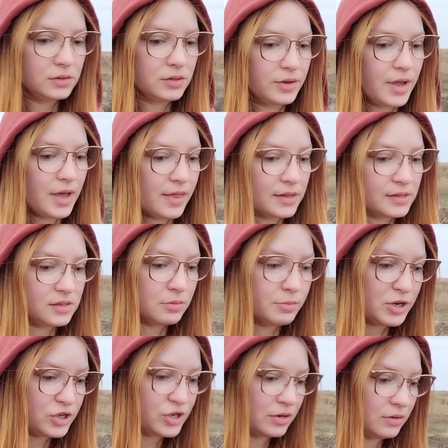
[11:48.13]
So yeah, that's the
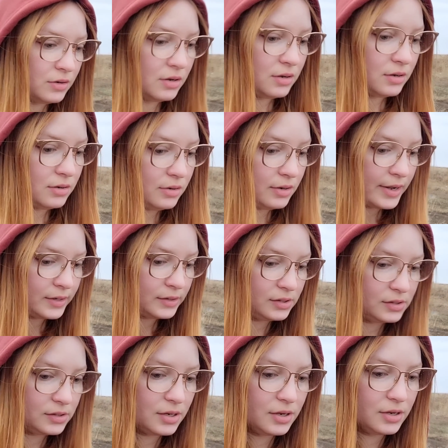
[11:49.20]
mission.
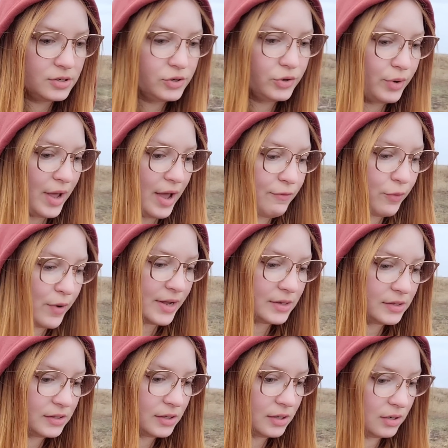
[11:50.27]
Next 2.5
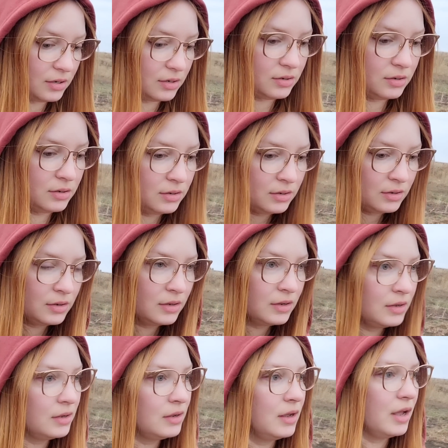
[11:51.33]
weeks.
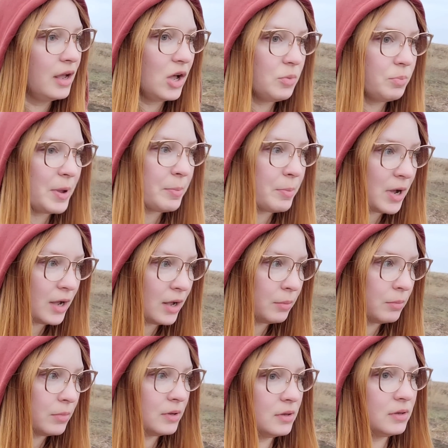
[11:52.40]
Help my
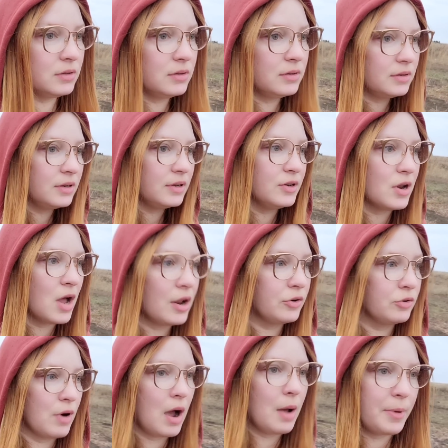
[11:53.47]
mom not
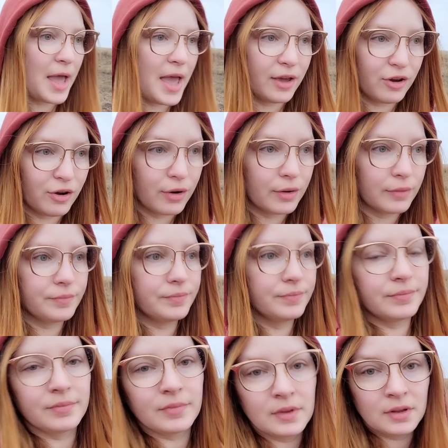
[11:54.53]
drop anchor
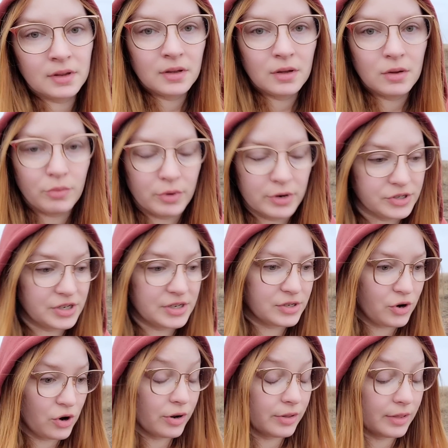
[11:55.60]
where she's
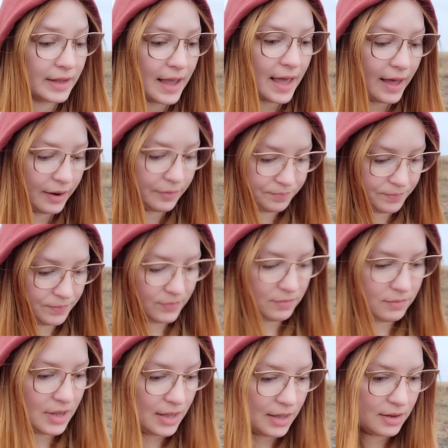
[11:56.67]
currently at,
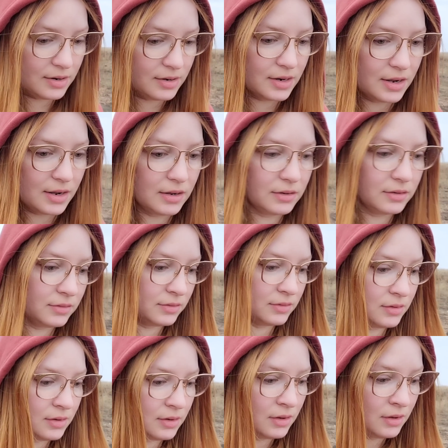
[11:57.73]
and
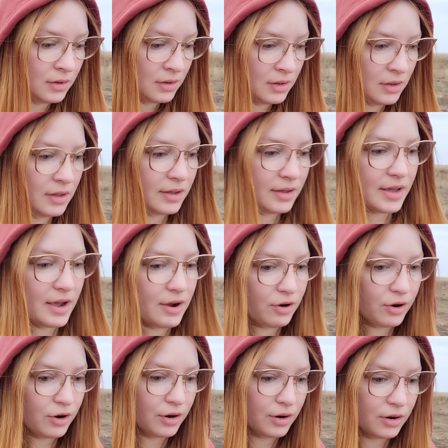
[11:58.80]
get
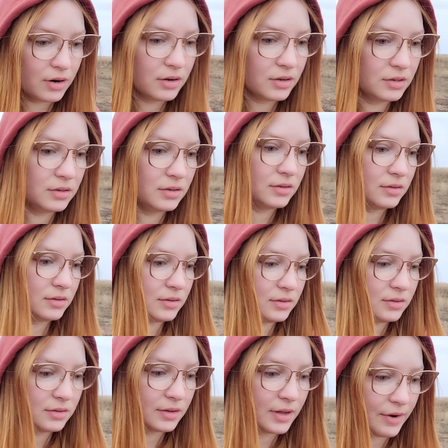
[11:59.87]
her
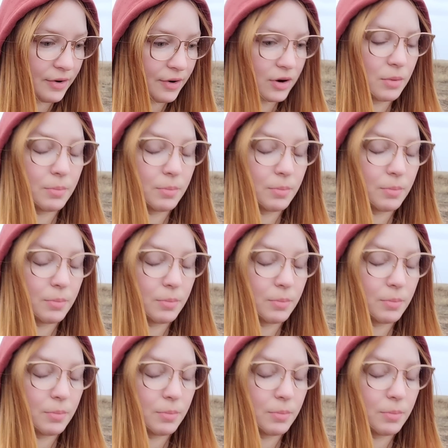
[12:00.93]
in